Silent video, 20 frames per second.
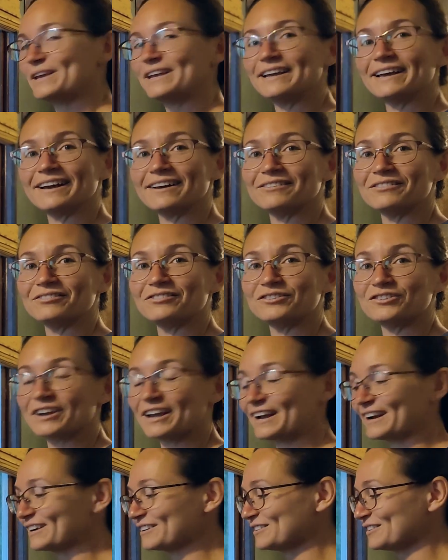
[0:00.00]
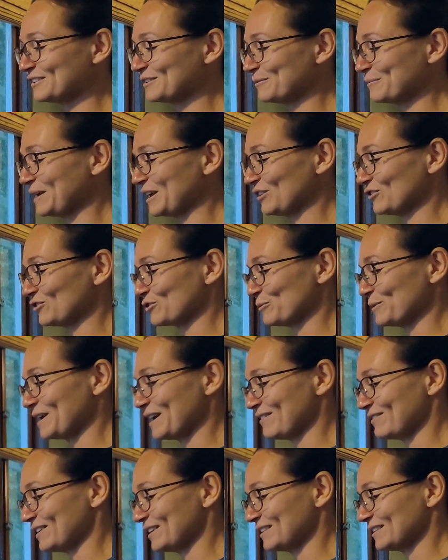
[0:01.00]
we have checked to make sure we
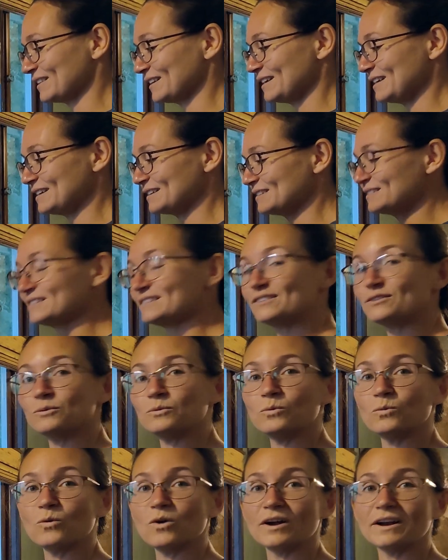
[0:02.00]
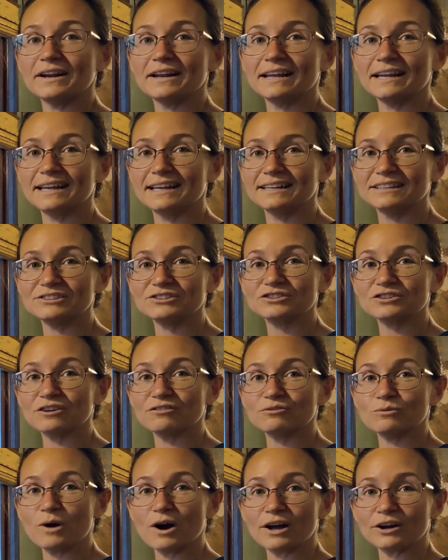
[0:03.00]
have at least 1 inch
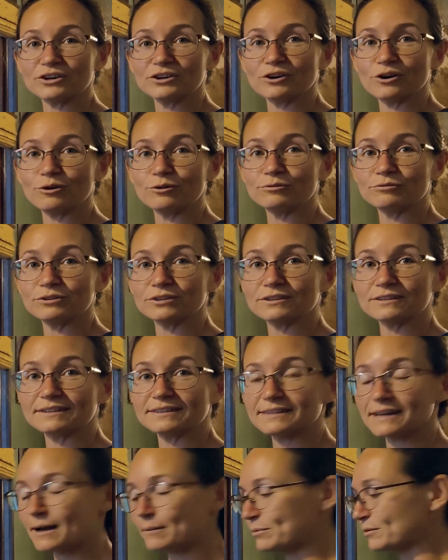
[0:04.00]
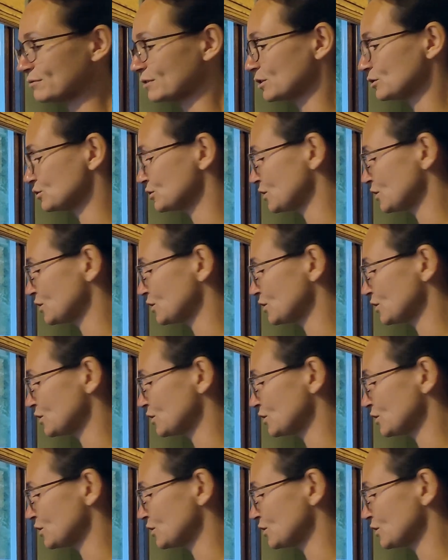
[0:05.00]
of water over the top of our